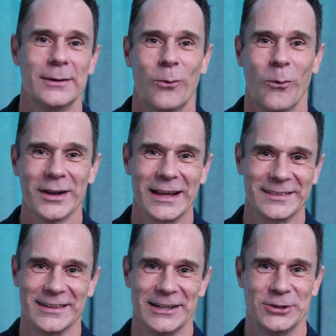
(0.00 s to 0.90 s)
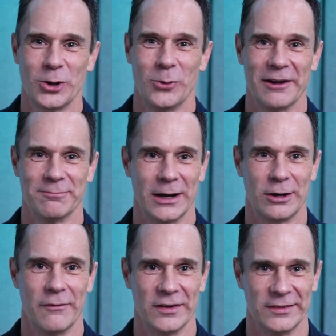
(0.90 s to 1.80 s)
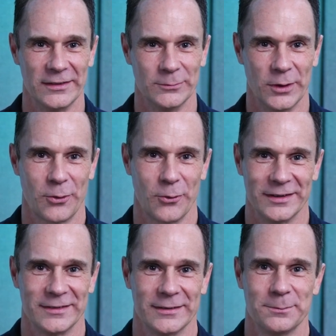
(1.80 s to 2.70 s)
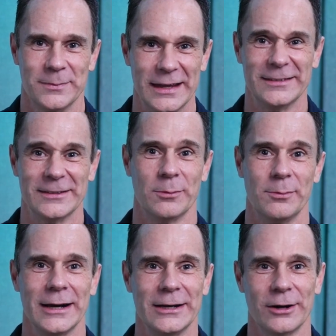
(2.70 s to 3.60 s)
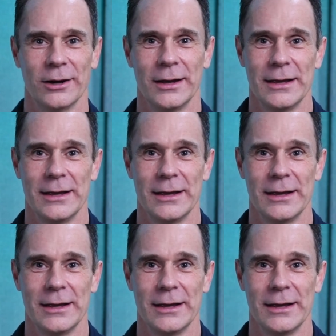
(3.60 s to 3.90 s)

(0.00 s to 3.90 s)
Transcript: One lesson I took away from my conversation with Chris is the reminder